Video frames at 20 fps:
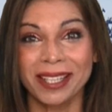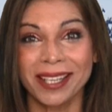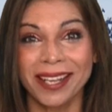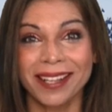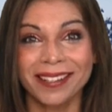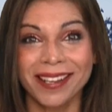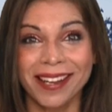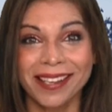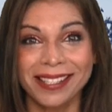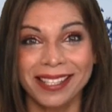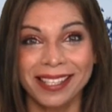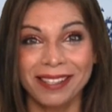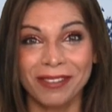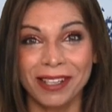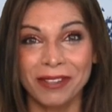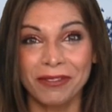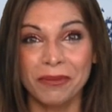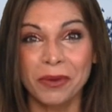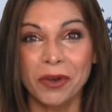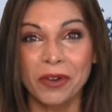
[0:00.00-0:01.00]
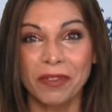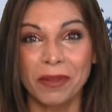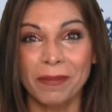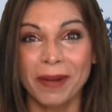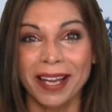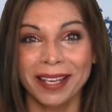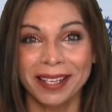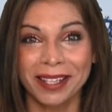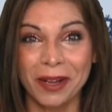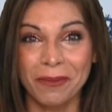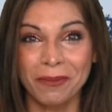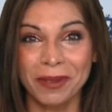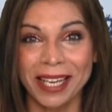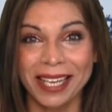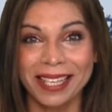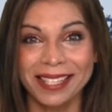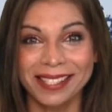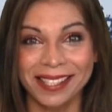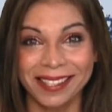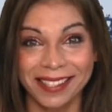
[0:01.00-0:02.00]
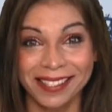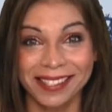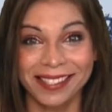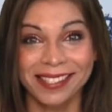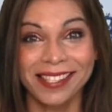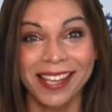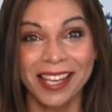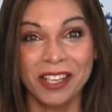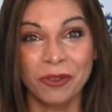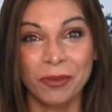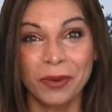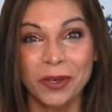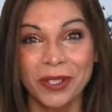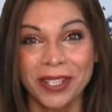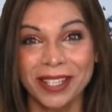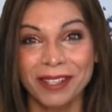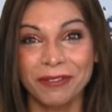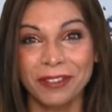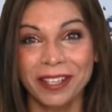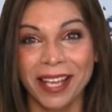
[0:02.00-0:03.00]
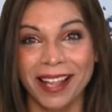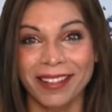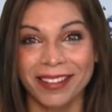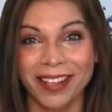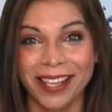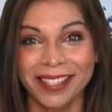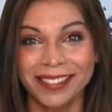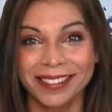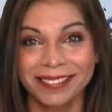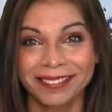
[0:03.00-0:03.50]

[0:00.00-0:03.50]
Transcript: Kalkine T V for more of the market updates, and this is Sage reporting for Kalkine.